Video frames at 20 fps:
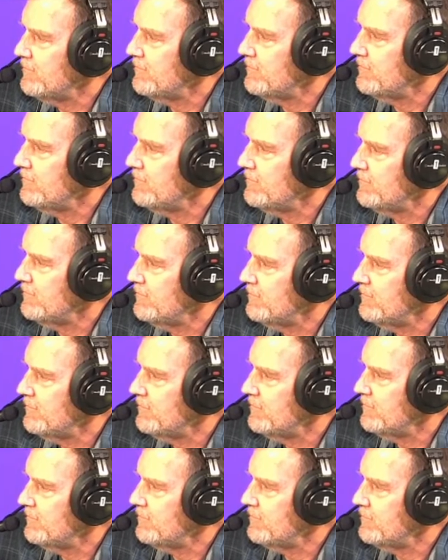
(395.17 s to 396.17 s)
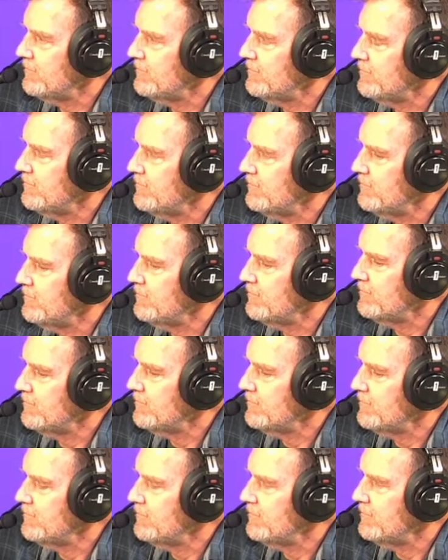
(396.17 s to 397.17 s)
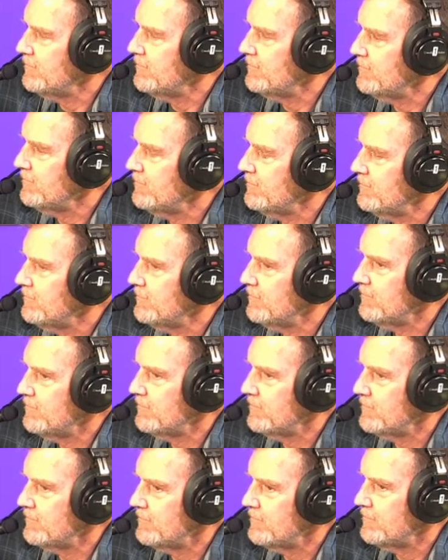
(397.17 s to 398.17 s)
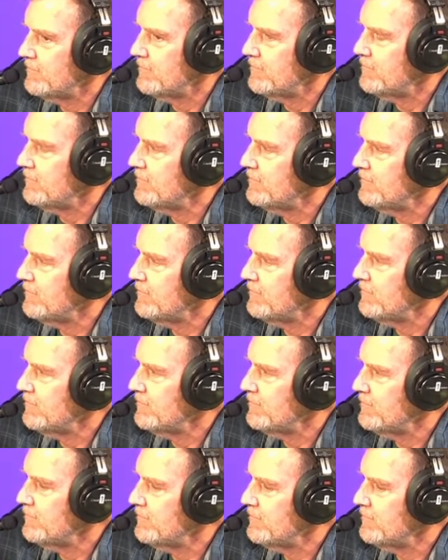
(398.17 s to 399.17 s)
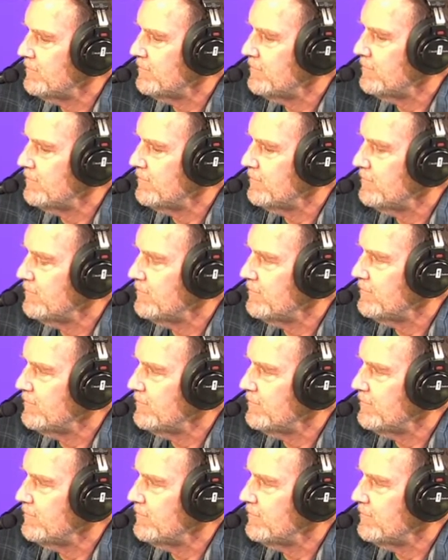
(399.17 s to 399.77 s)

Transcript: [no speech]